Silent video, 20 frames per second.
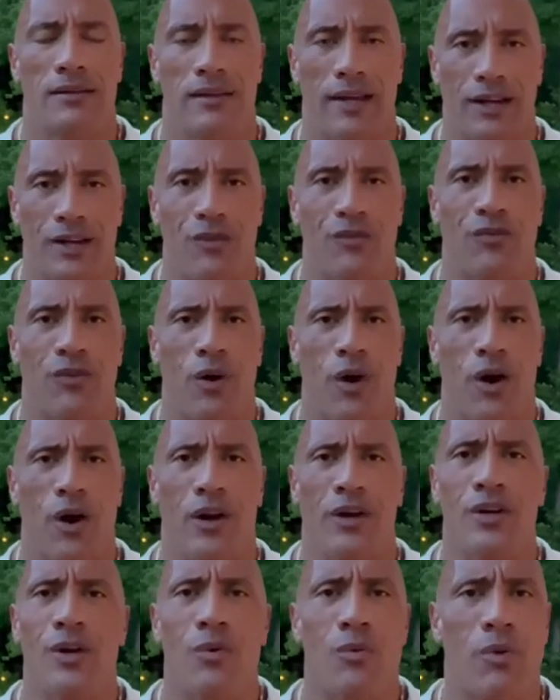Thank you for
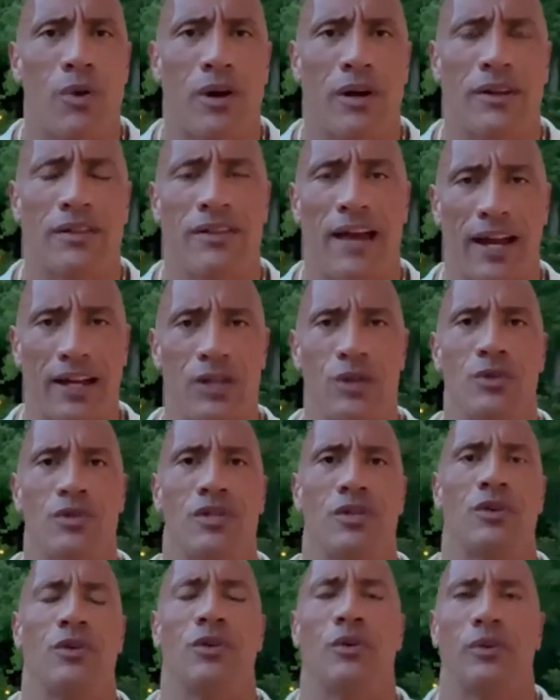all your work. Thank you
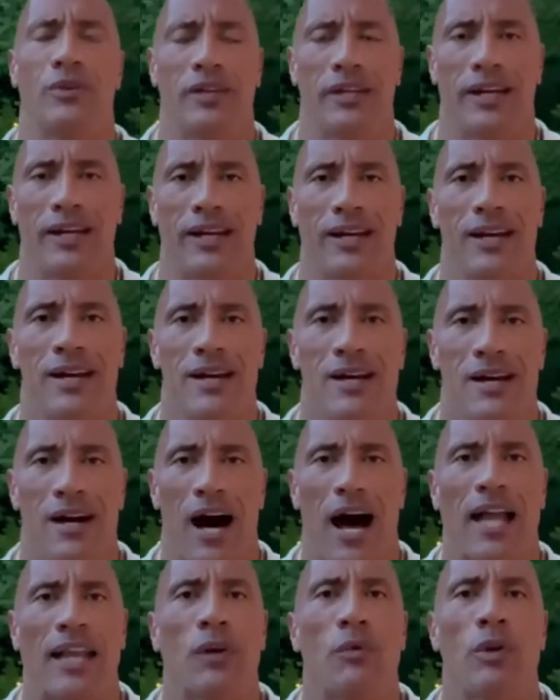to the
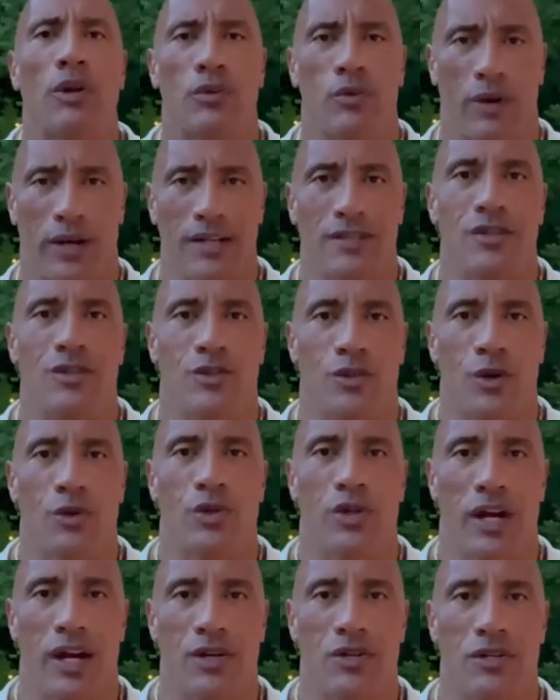Hollywood Critics
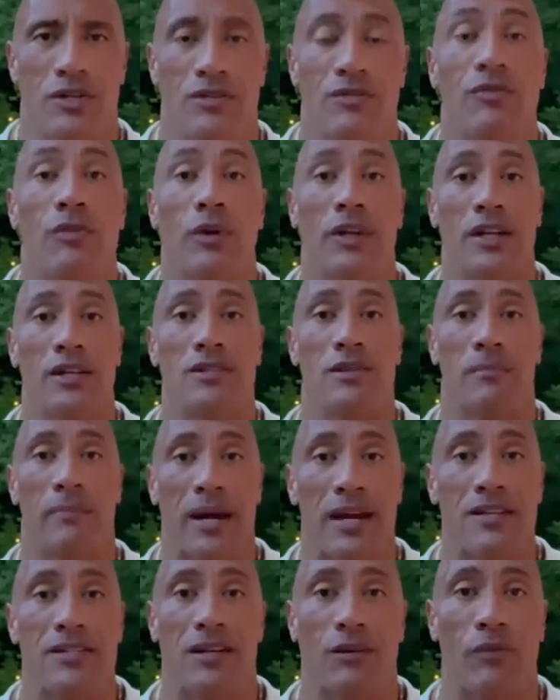Associations for these
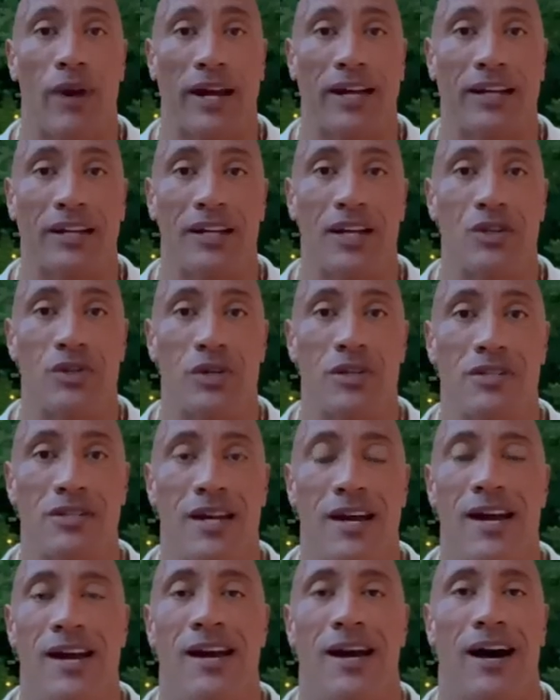amazing
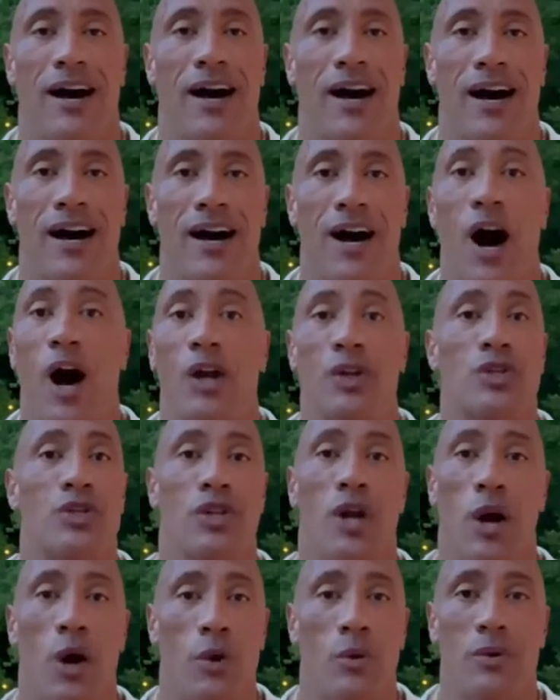recognitions. Uh, our
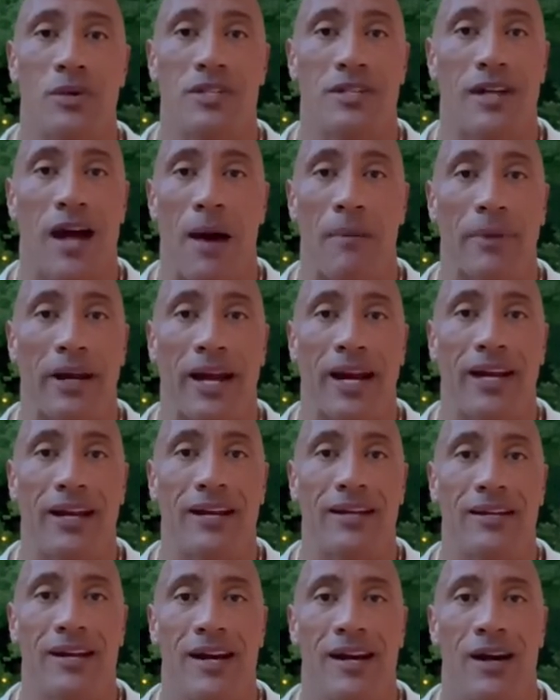show was
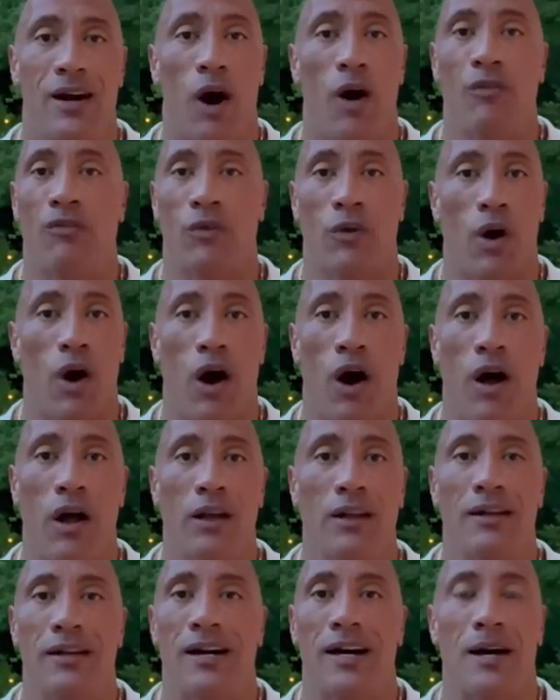nominated
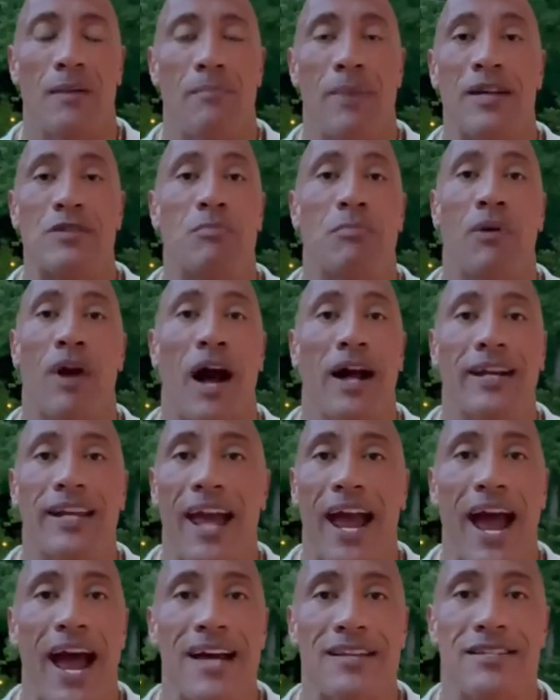overall uh, Best
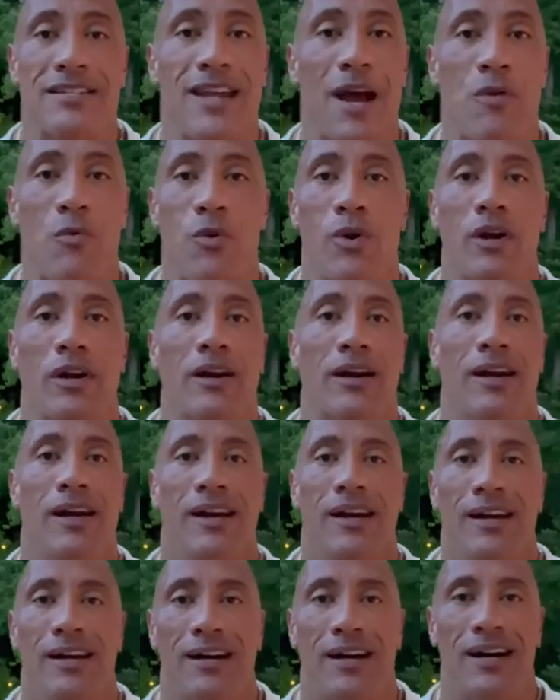Broadcast Network
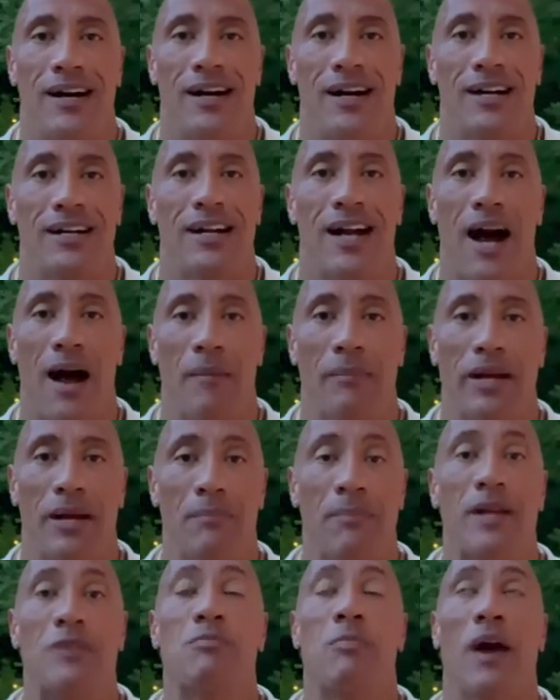uh,
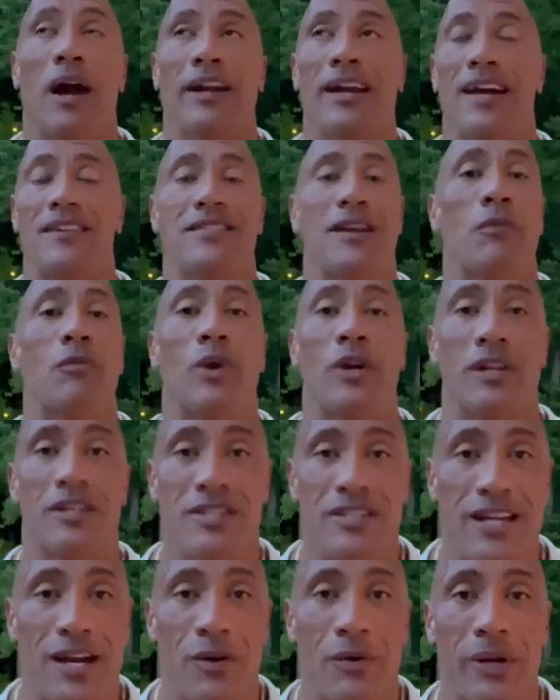Comedy, Best Broadcast Network
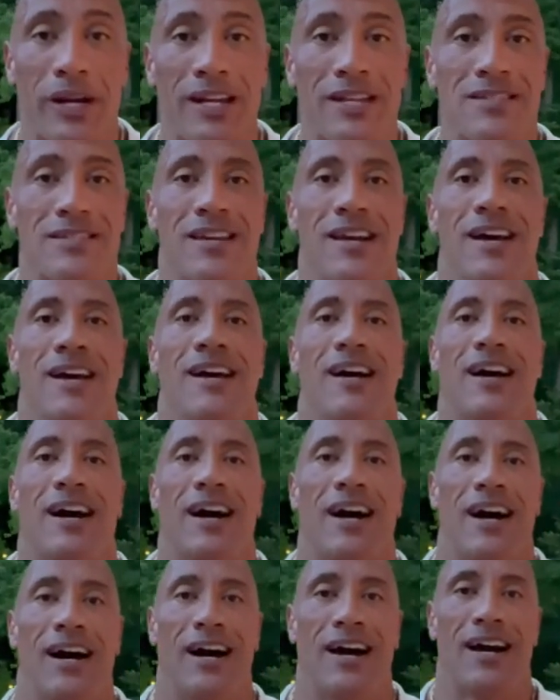Series
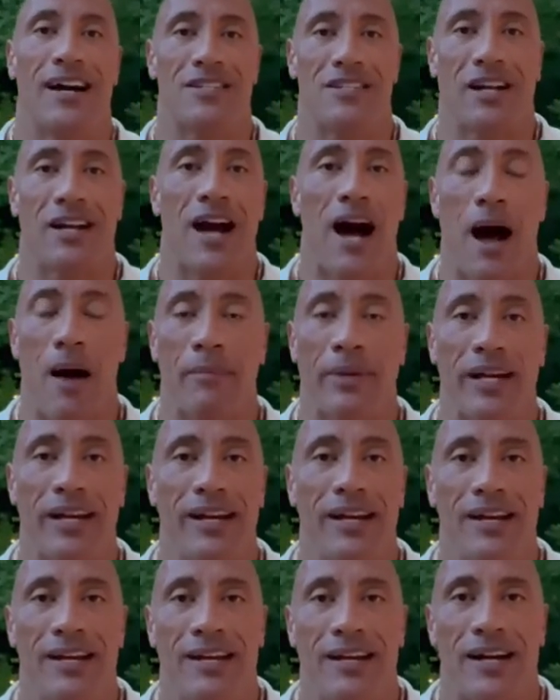uh, as a
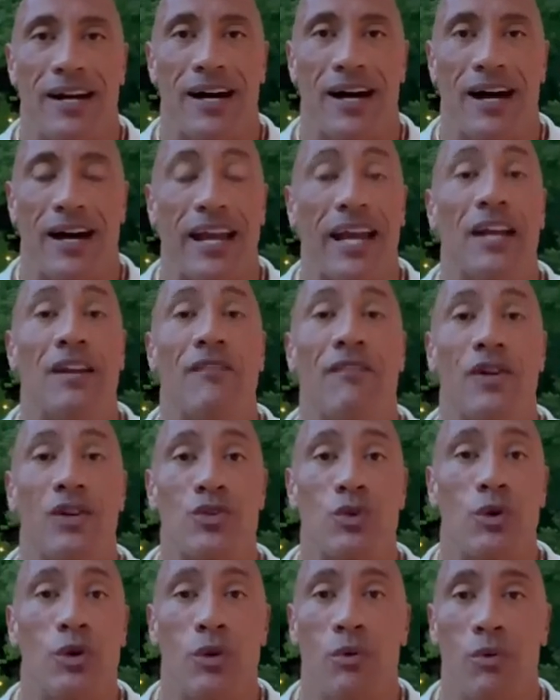comedy uh,
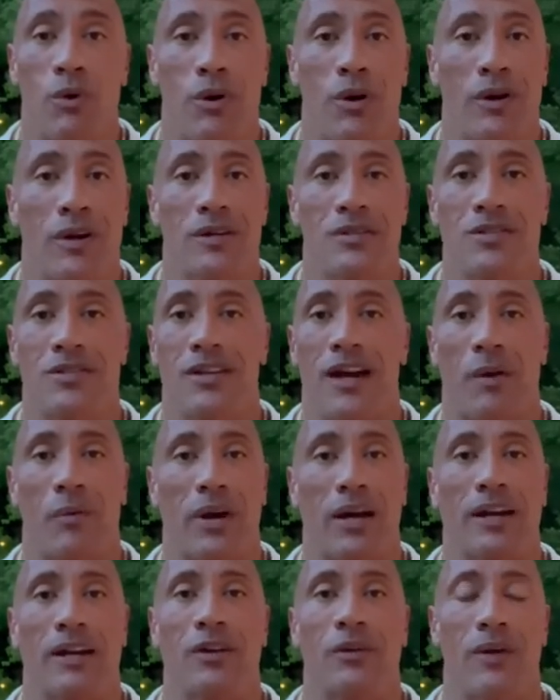individual awards, I
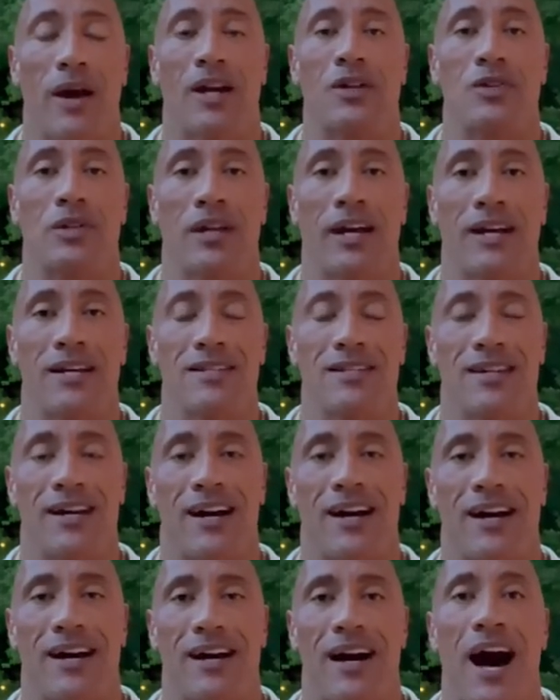want to congratulate
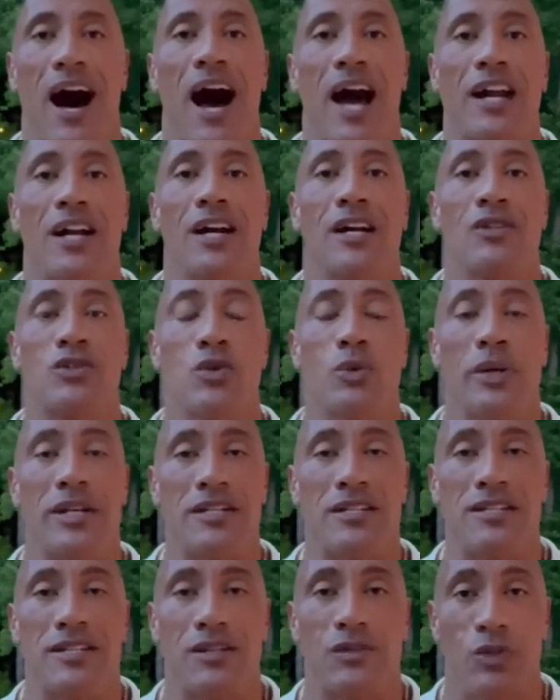uh, Ana
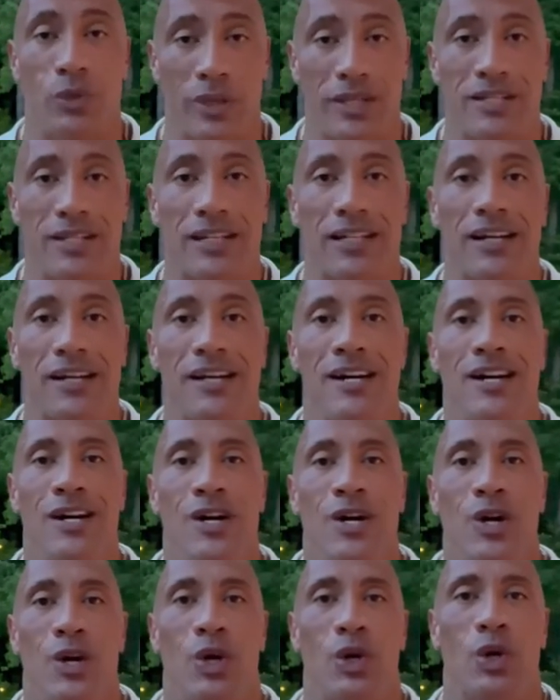Tuisila,
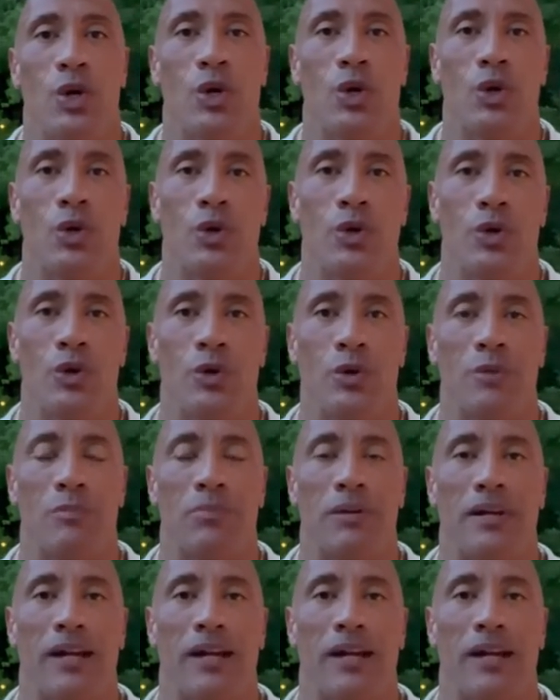who